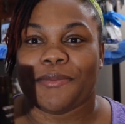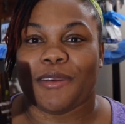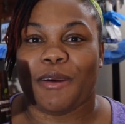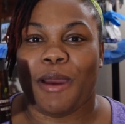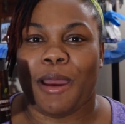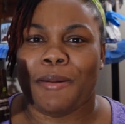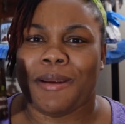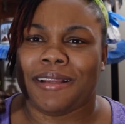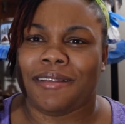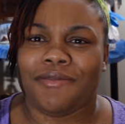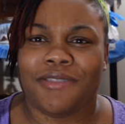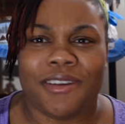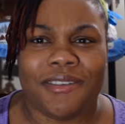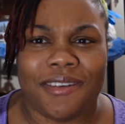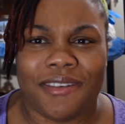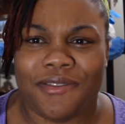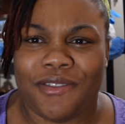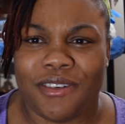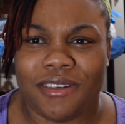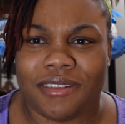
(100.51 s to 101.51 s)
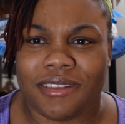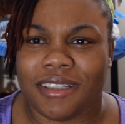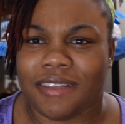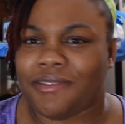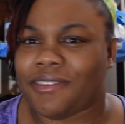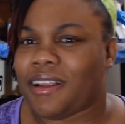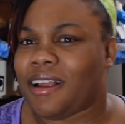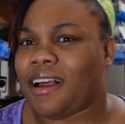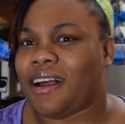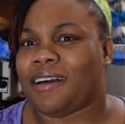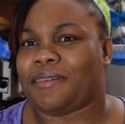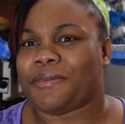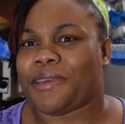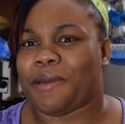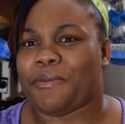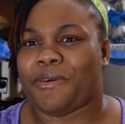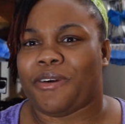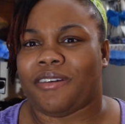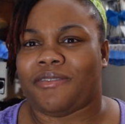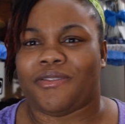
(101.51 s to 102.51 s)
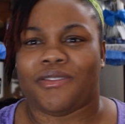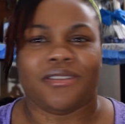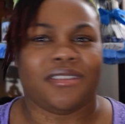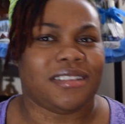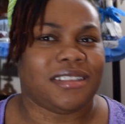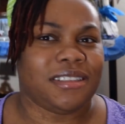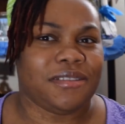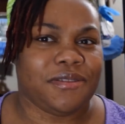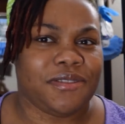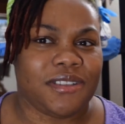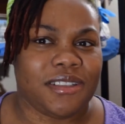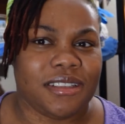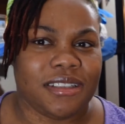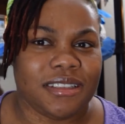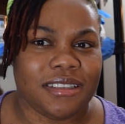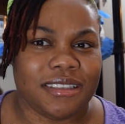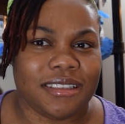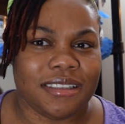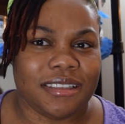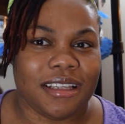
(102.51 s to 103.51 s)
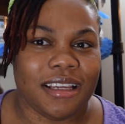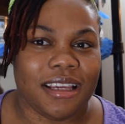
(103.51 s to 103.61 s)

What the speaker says: I'm not gonna have camera focus.